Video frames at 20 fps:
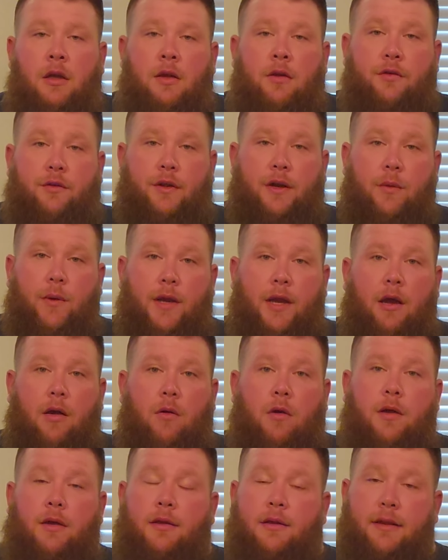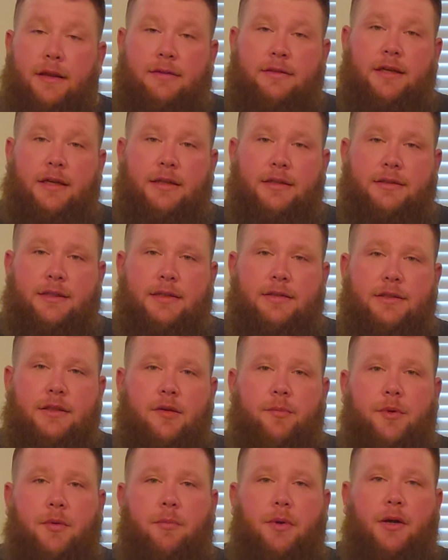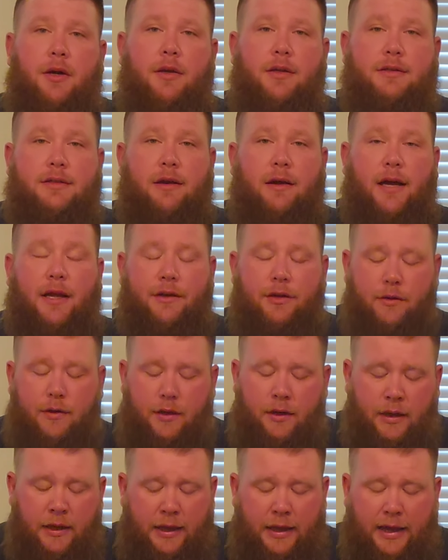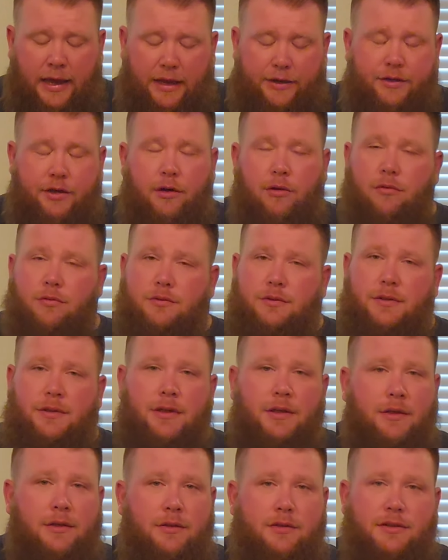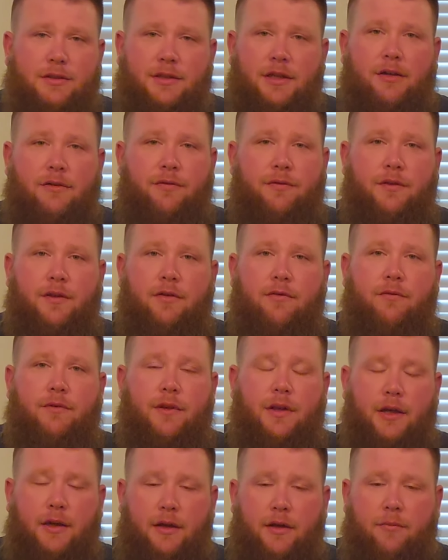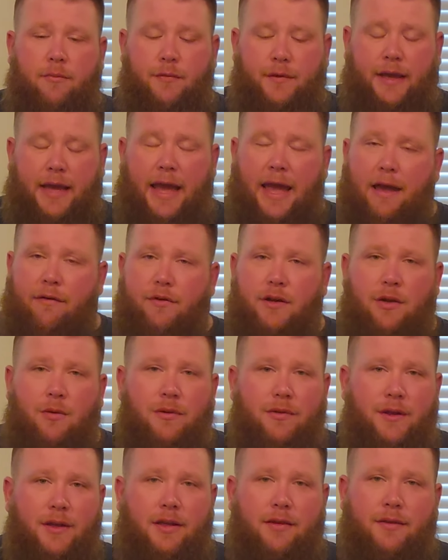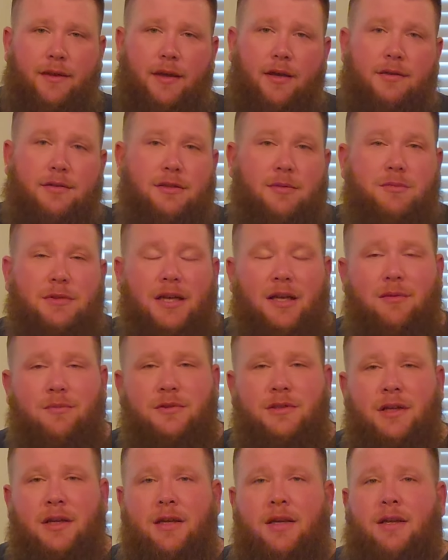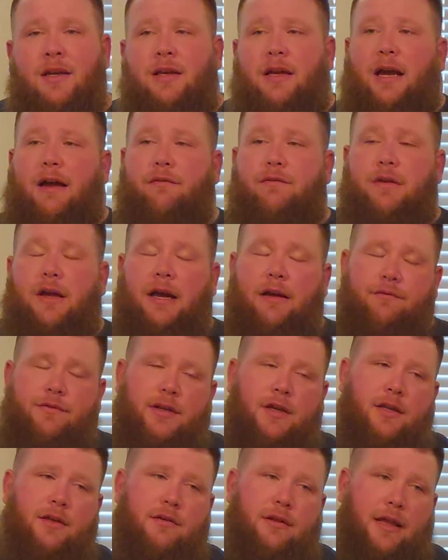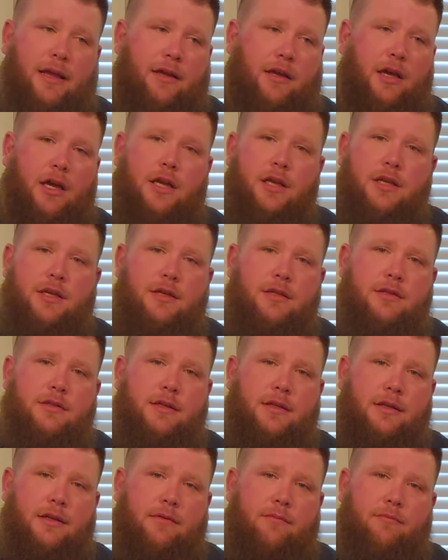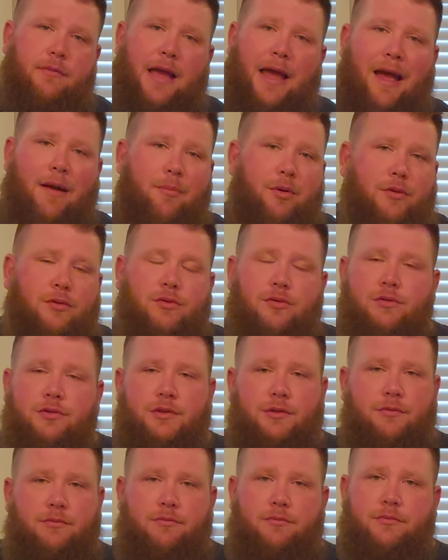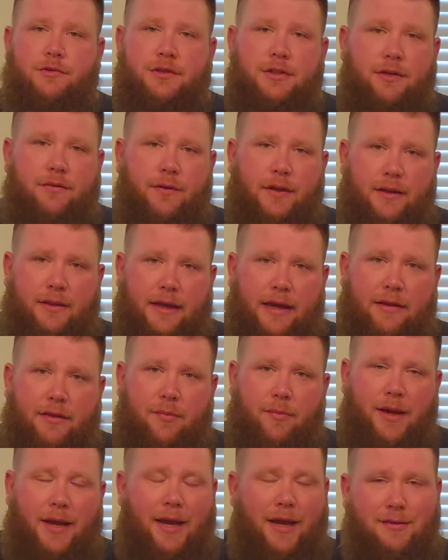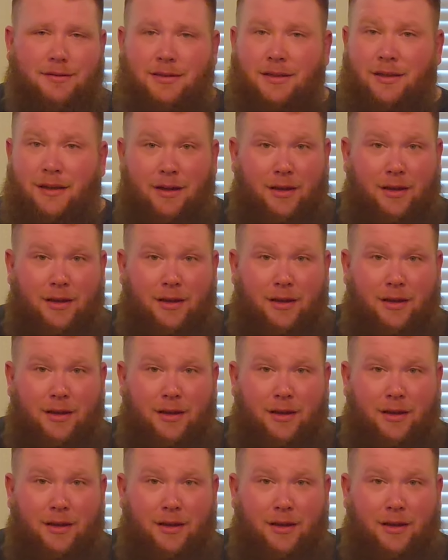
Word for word: So there we go. That's how you season up your bird. That's how I do it. I don't stuff the, the um, cavity with anything. Sometimes I've, I've done like onions and apples and stuff like that in the past.